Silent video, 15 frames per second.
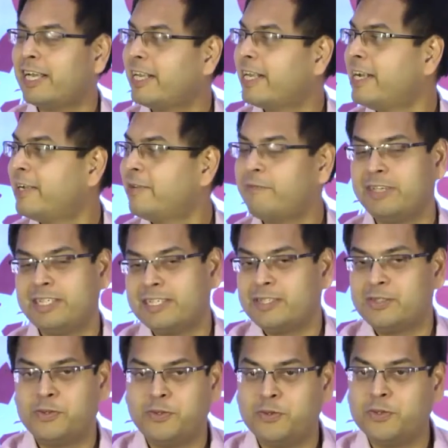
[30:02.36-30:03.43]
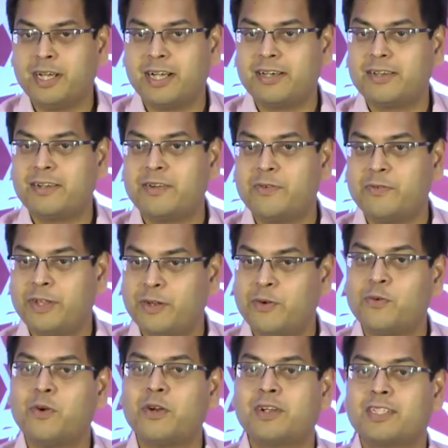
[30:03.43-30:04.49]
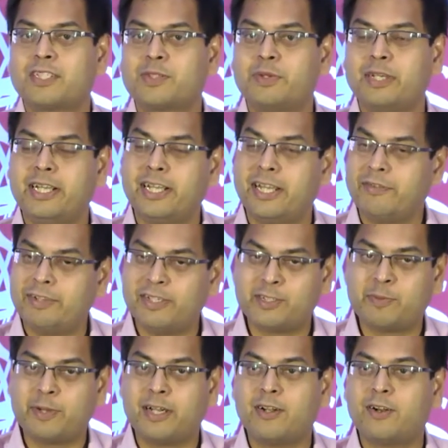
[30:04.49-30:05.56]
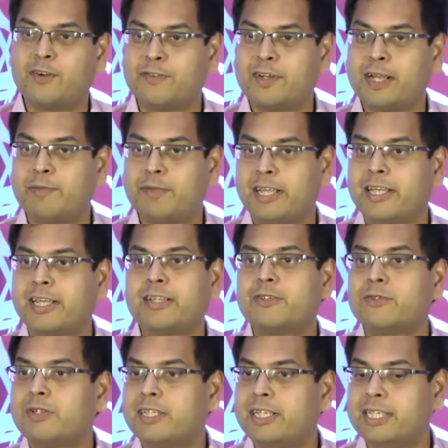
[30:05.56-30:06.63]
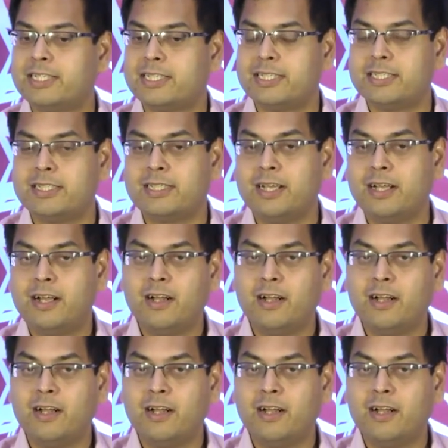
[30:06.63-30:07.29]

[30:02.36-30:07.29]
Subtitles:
line item. We just don't do that. We know what risks we're taking. We spend a lot of time thinking through the thesis.